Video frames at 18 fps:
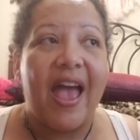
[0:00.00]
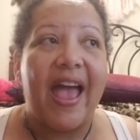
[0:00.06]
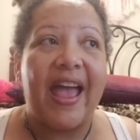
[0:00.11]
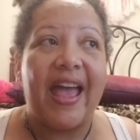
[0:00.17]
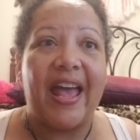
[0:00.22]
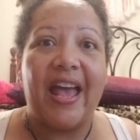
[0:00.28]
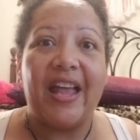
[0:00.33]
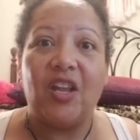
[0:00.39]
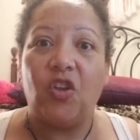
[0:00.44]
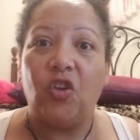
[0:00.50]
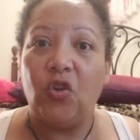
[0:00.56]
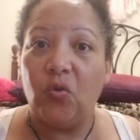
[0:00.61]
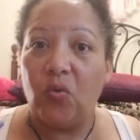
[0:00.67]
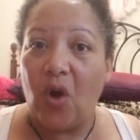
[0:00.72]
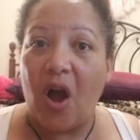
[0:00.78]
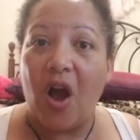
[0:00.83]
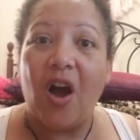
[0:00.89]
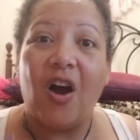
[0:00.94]
And
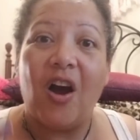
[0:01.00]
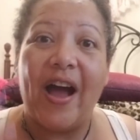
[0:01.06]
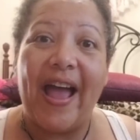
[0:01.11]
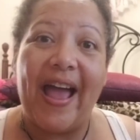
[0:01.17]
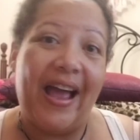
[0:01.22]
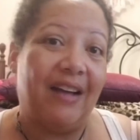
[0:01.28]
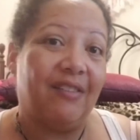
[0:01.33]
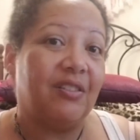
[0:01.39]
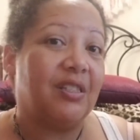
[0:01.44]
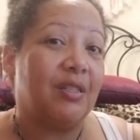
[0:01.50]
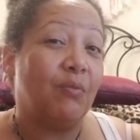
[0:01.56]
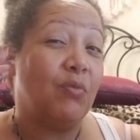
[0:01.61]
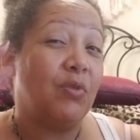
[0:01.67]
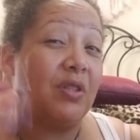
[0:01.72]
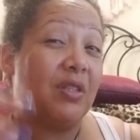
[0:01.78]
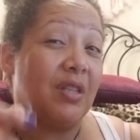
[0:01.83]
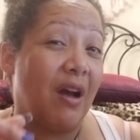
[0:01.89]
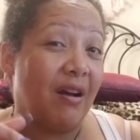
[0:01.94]
you all have
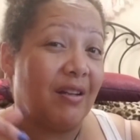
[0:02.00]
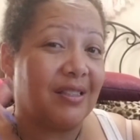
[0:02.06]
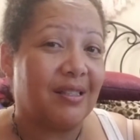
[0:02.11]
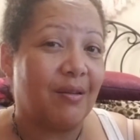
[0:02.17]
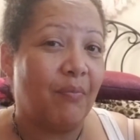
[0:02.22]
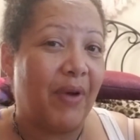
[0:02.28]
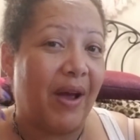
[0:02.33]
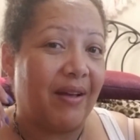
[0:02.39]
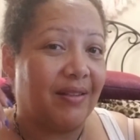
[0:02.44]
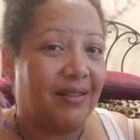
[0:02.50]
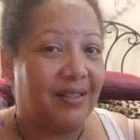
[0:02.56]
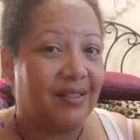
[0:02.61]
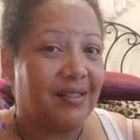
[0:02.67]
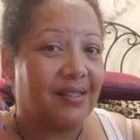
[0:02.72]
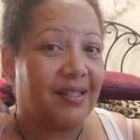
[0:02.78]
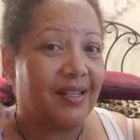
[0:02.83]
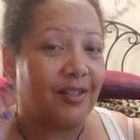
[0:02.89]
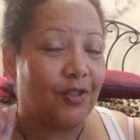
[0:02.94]
some thoughts about
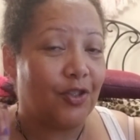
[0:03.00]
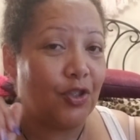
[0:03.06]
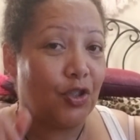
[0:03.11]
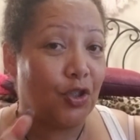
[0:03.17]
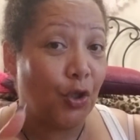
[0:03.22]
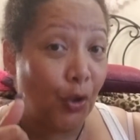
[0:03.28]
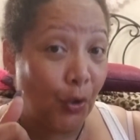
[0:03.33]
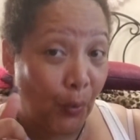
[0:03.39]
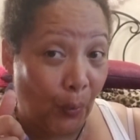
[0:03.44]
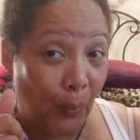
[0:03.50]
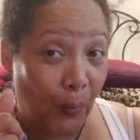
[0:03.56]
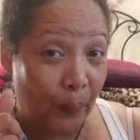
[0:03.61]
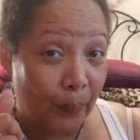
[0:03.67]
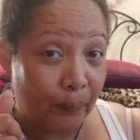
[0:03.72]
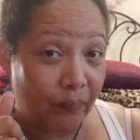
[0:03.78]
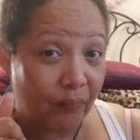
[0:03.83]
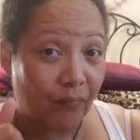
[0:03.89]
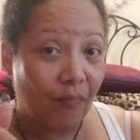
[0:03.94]
these things too.
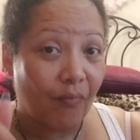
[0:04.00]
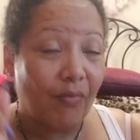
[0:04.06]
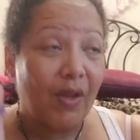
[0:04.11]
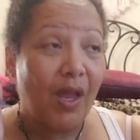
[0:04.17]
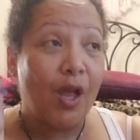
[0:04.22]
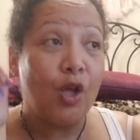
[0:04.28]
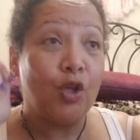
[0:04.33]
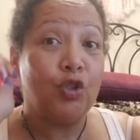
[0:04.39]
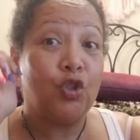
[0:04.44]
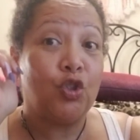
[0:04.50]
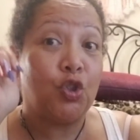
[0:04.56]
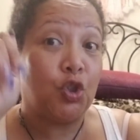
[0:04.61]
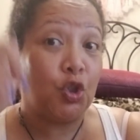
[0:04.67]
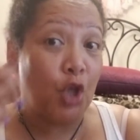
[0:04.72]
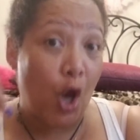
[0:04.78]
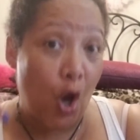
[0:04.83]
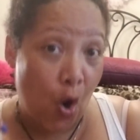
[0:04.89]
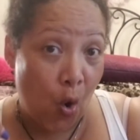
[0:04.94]

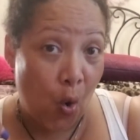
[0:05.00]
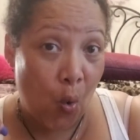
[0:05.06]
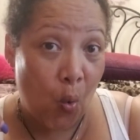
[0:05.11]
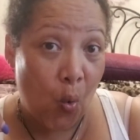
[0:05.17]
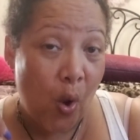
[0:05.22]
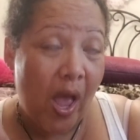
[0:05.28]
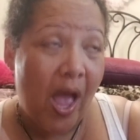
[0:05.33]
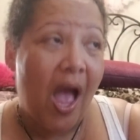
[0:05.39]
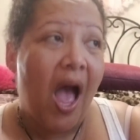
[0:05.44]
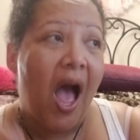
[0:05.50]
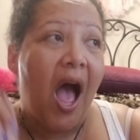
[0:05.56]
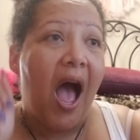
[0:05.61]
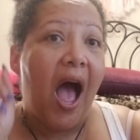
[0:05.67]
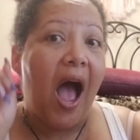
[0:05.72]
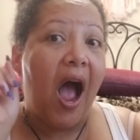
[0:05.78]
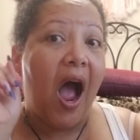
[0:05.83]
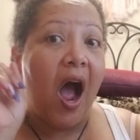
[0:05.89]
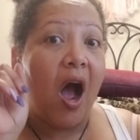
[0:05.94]
So,
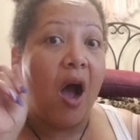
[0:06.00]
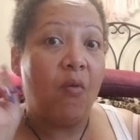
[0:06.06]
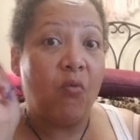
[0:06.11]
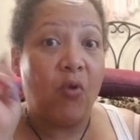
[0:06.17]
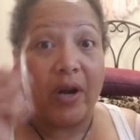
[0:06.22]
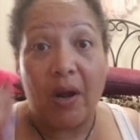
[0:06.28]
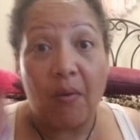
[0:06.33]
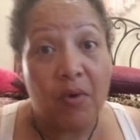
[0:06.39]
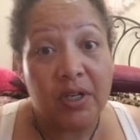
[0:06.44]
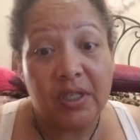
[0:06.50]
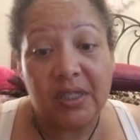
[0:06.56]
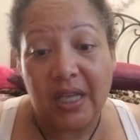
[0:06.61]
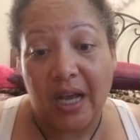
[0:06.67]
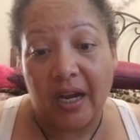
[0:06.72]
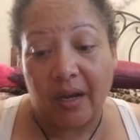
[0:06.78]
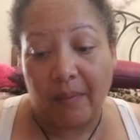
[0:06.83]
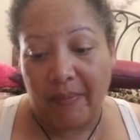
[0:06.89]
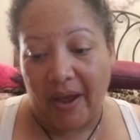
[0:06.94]
um, what I want to
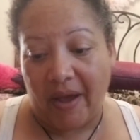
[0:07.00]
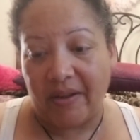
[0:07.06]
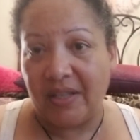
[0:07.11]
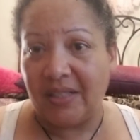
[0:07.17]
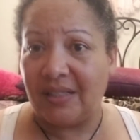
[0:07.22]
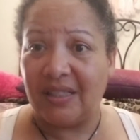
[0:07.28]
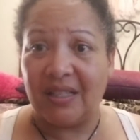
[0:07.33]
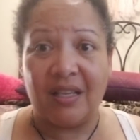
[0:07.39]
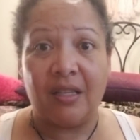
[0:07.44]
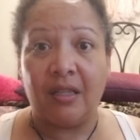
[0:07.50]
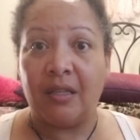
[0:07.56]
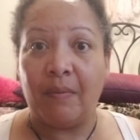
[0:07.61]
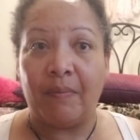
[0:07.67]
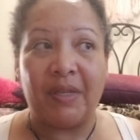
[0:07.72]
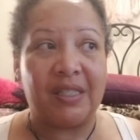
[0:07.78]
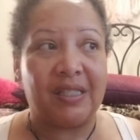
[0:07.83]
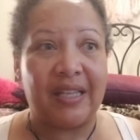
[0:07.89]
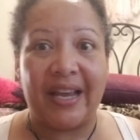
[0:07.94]
talk about is the, the,
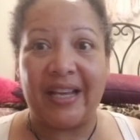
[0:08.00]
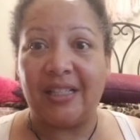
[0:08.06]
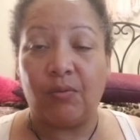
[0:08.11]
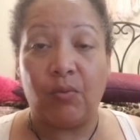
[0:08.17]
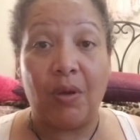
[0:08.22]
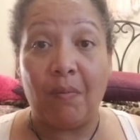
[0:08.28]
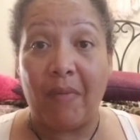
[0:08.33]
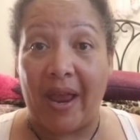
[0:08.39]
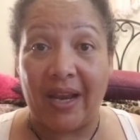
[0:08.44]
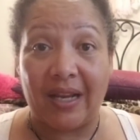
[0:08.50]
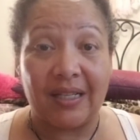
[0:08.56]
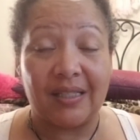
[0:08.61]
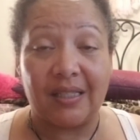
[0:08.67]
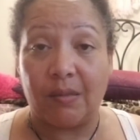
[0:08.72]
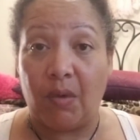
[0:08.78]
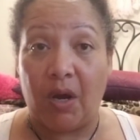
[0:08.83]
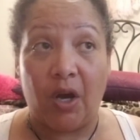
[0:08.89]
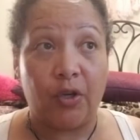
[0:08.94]
mistakes we make
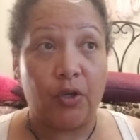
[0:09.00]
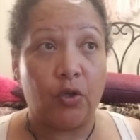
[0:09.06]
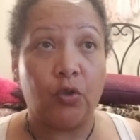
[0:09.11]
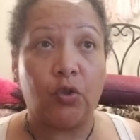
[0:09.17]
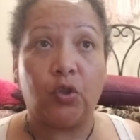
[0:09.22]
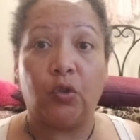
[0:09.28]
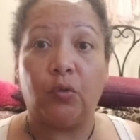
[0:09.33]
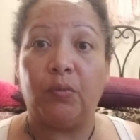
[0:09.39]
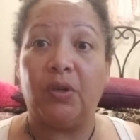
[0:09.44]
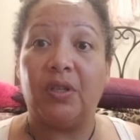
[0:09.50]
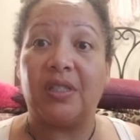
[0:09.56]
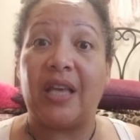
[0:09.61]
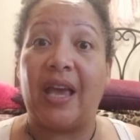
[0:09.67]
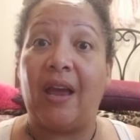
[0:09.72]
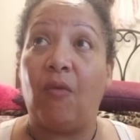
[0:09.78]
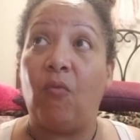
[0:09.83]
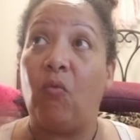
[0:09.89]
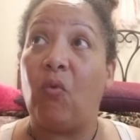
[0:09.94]
as small YouTubers
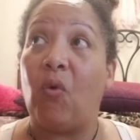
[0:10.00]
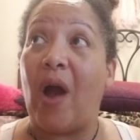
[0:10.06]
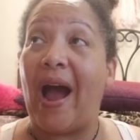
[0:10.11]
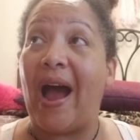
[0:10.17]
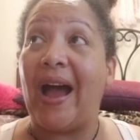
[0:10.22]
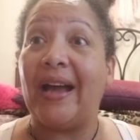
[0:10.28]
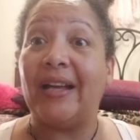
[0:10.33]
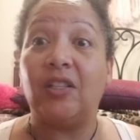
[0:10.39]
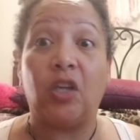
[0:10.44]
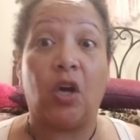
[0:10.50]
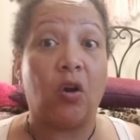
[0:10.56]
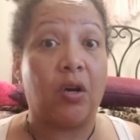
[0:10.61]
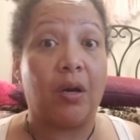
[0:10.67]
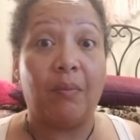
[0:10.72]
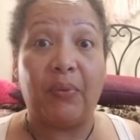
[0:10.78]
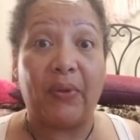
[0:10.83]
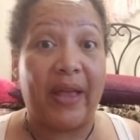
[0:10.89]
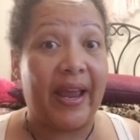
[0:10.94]
and why don't
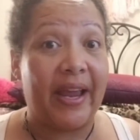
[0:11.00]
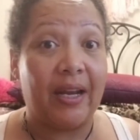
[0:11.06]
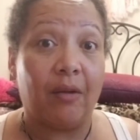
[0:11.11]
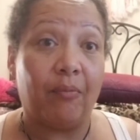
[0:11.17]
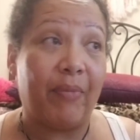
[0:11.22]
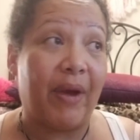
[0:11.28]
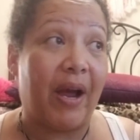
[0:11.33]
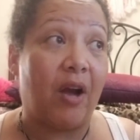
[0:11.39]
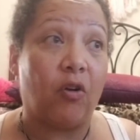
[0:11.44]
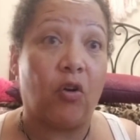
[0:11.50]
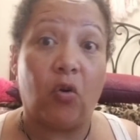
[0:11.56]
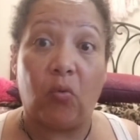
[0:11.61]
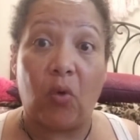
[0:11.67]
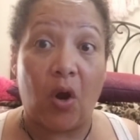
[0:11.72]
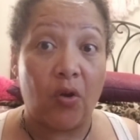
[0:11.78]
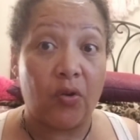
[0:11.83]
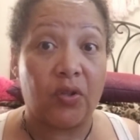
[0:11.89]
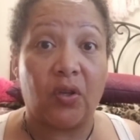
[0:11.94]
complain about
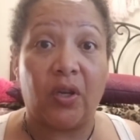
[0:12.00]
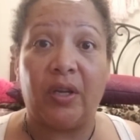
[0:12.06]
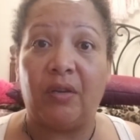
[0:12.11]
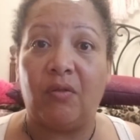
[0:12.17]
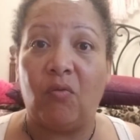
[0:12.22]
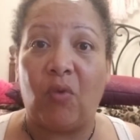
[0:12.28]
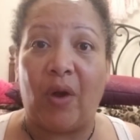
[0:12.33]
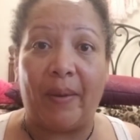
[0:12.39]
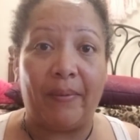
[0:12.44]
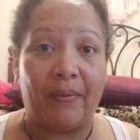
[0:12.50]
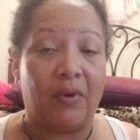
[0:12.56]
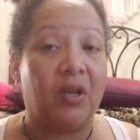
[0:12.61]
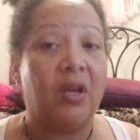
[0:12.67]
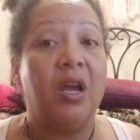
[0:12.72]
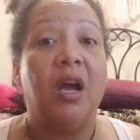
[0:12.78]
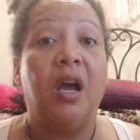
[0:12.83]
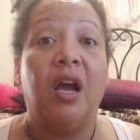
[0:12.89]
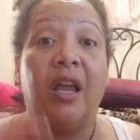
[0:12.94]
growth and why
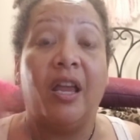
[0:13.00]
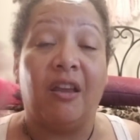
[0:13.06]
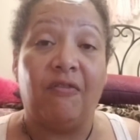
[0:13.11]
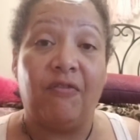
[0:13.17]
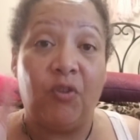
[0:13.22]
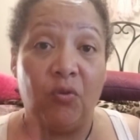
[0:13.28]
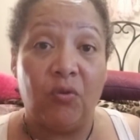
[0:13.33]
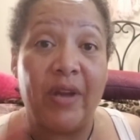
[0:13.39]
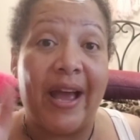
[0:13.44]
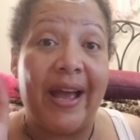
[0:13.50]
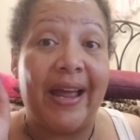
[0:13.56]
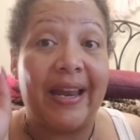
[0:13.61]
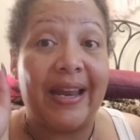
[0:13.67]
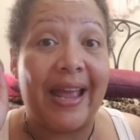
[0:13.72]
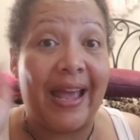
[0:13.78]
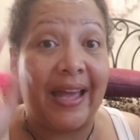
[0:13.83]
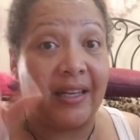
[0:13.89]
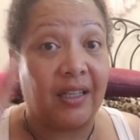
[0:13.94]
if you're
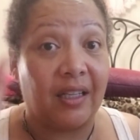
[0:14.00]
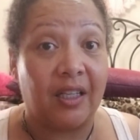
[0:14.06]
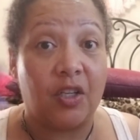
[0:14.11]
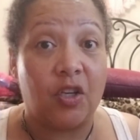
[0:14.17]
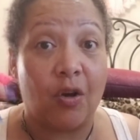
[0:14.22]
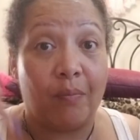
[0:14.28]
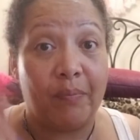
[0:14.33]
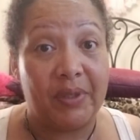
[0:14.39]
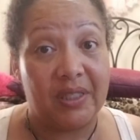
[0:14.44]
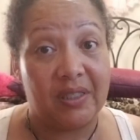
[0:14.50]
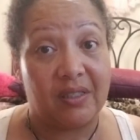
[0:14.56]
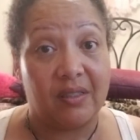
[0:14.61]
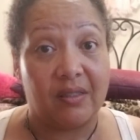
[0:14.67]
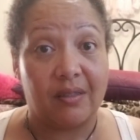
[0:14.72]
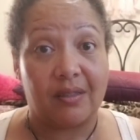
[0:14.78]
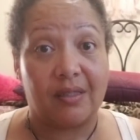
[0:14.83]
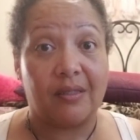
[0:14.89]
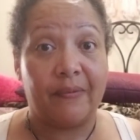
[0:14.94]
not handling your
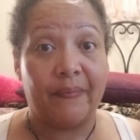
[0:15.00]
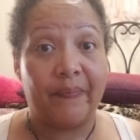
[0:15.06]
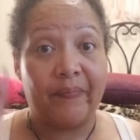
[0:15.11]
business.